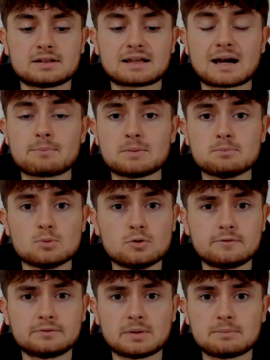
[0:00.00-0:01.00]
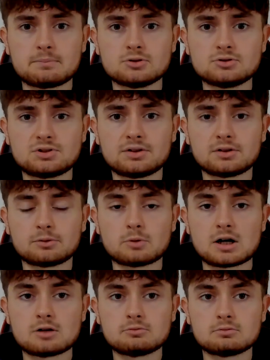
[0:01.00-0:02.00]
can be moved by punches as
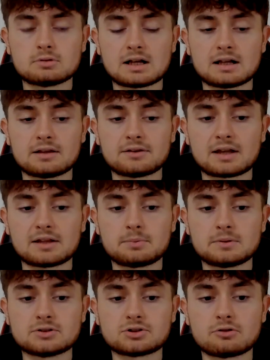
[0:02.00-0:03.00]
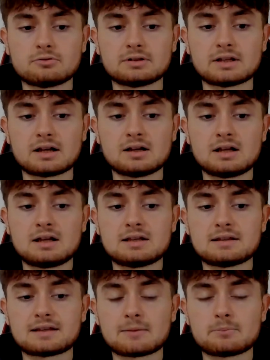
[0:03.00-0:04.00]
well, and has been shown that
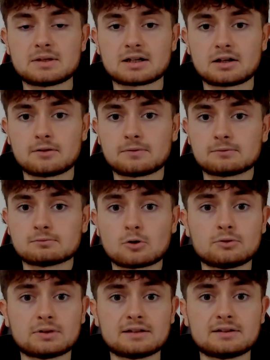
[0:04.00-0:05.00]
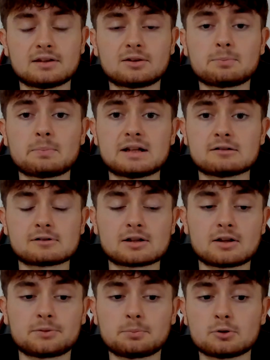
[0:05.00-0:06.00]
he can be kind of rotated, spun
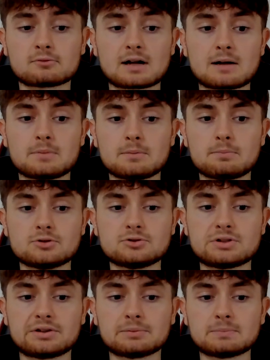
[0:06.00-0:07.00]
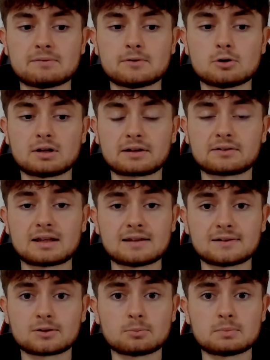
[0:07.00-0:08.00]
around by punches. And Bivol, like I say,
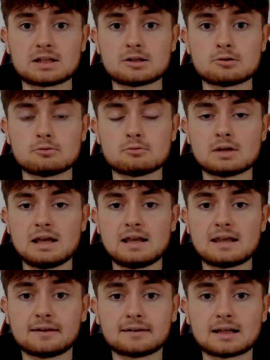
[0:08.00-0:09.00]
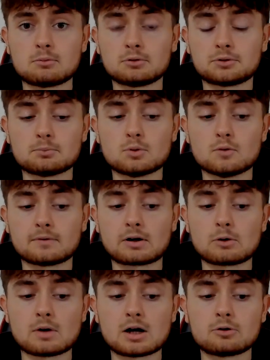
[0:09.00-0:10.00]
is somebody who is able to move
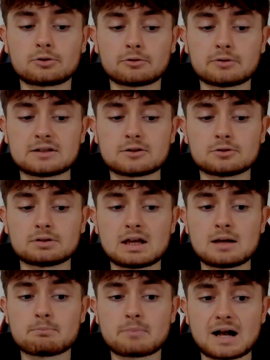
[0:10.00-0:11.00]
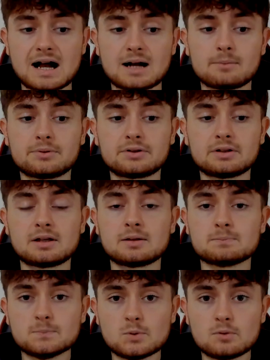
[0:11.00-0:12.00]
very well, so he could perhaps
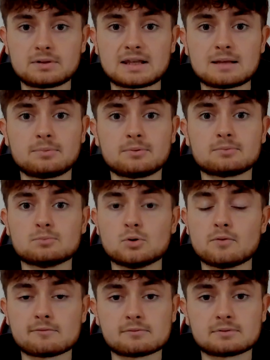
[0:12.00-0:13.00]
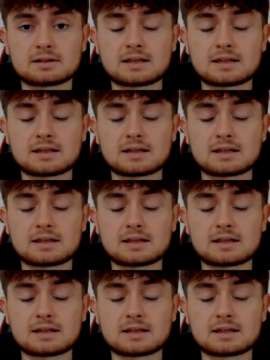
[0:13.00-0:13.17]
keep moving